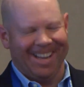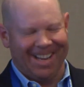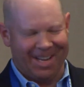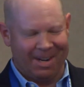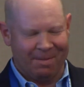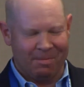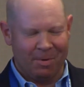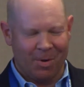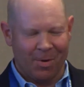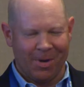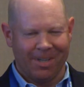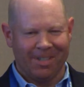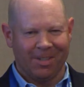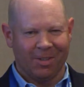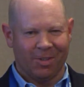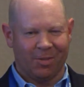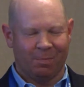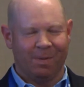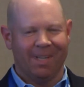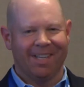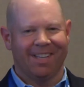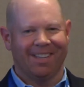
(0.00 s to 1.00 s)
And I'm going
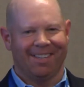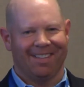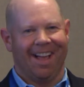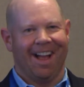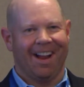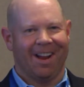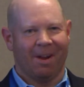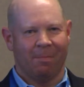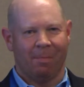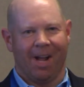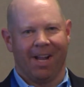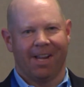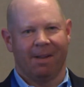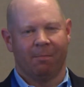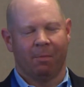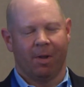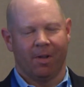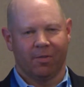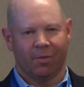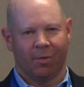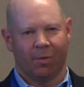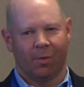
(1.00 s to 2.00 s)
to speak as Akamai.
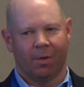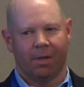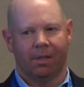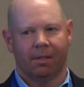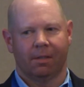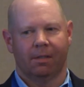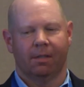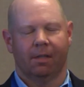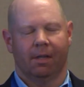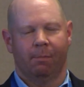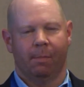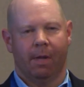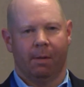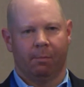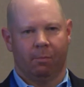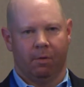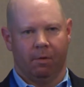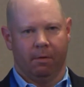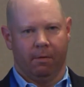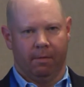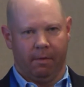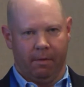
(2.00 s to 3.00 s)
I'm also a
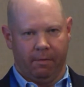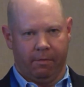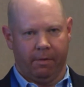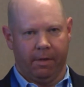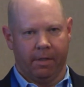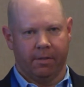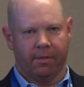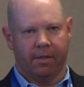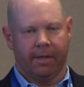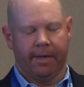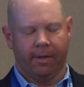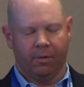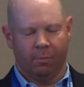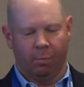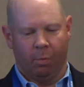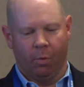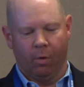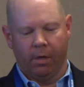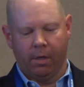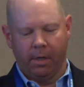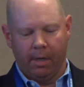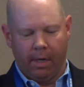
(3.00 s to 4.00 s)
member of the France IX
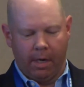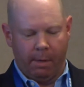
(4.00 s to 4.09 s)
board,